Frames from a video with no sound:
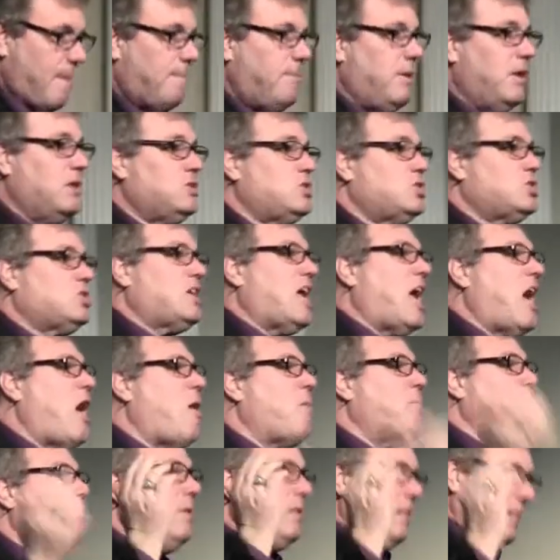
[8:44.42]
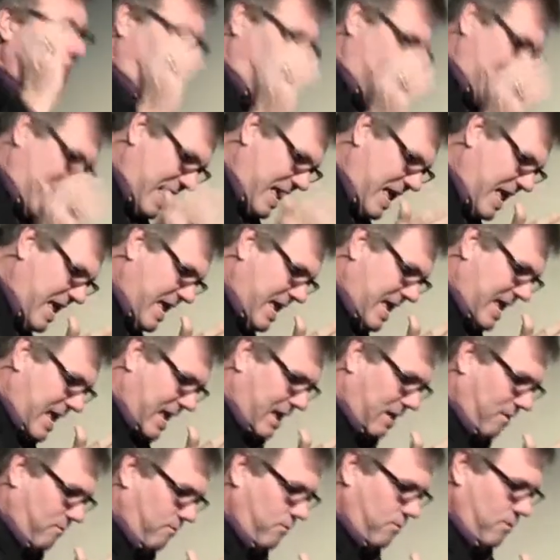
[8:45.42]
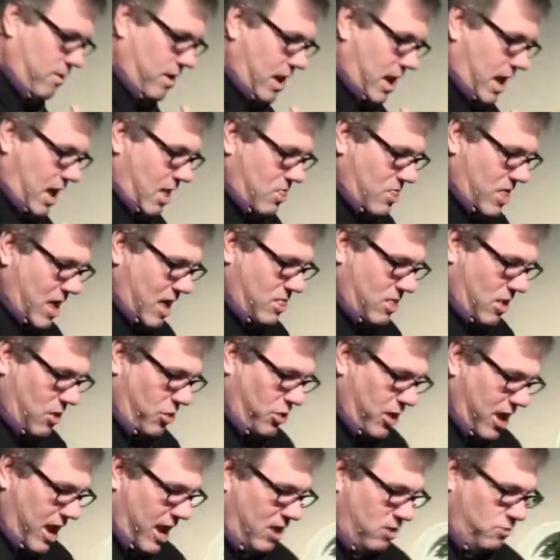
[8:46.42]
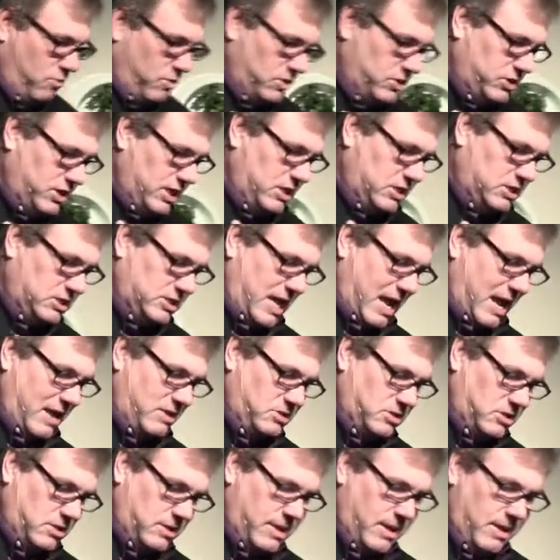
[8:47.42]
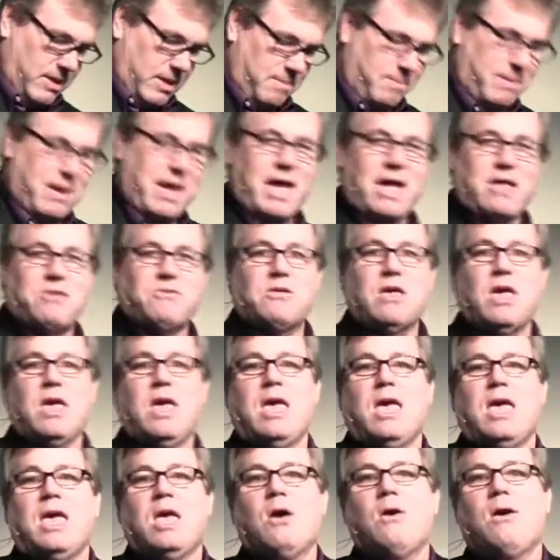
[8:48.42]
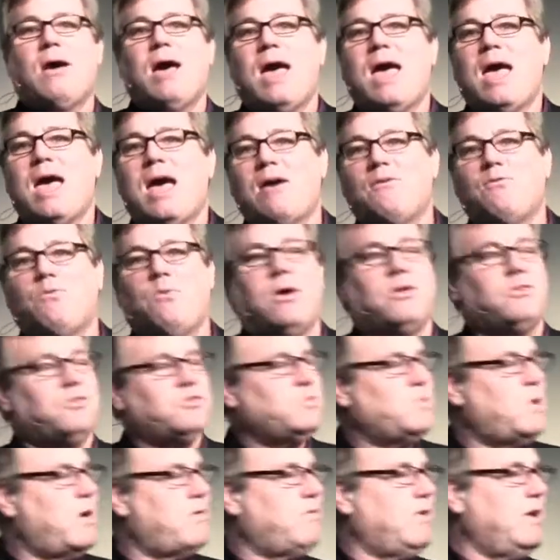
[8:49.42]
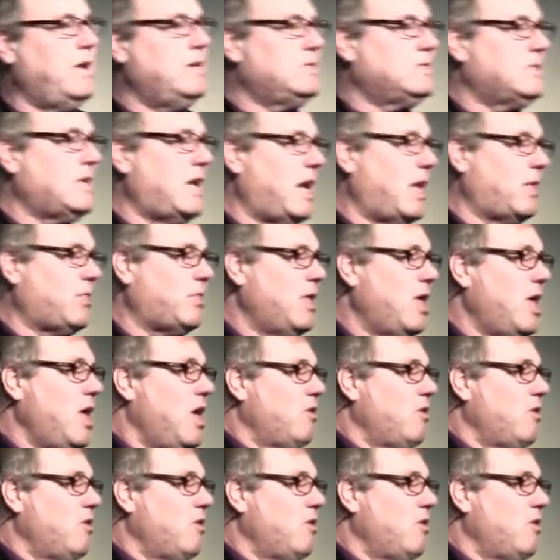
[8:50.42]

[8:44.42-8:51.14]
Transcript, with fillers: but shall believe that the things which he saith shall come to pass. He'll have whatsoever he saith.